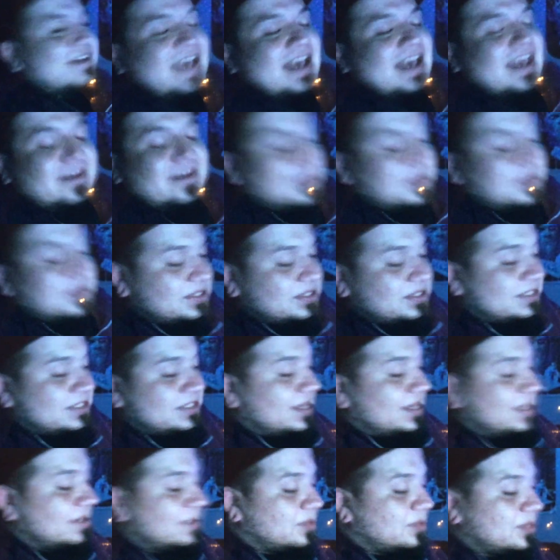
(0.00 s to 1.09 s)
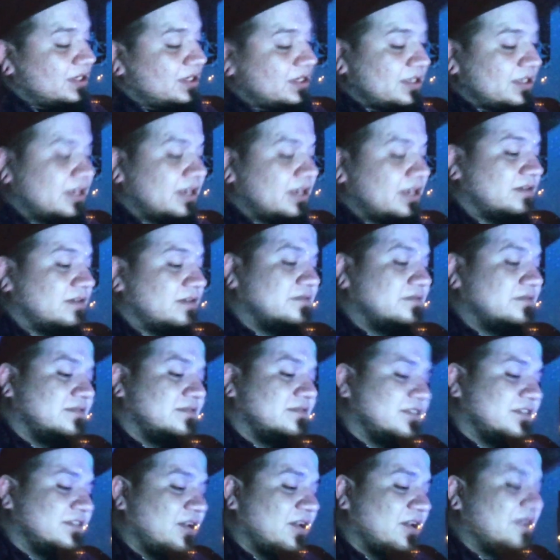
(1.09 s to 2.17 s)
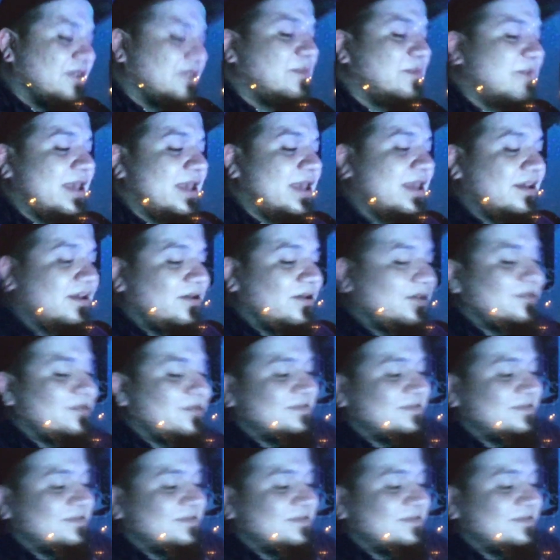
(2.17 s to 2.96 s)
having a good time. But yeah, sorry, mango,